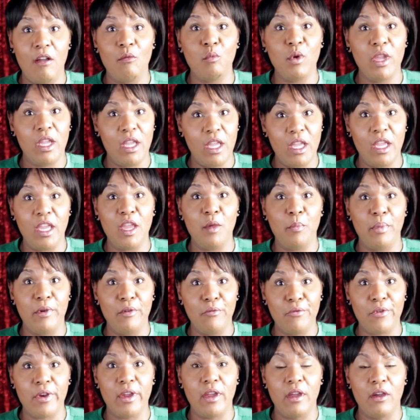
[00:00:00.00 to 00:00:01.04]
we can keep
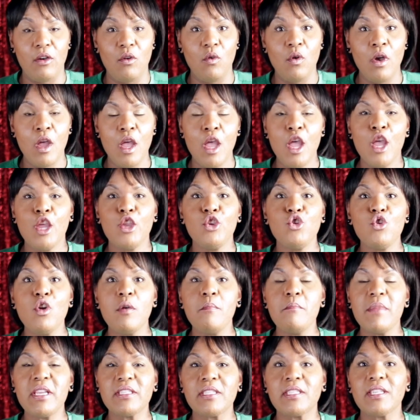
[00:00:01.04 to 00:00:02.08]
it real, you're
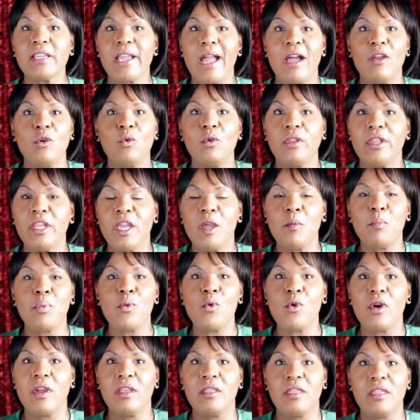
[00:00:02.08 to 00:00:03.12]
missing out on the
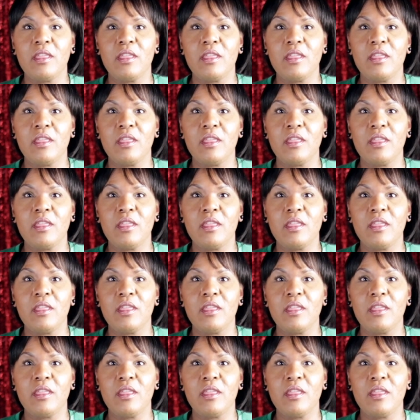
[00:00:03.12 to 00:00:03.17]
important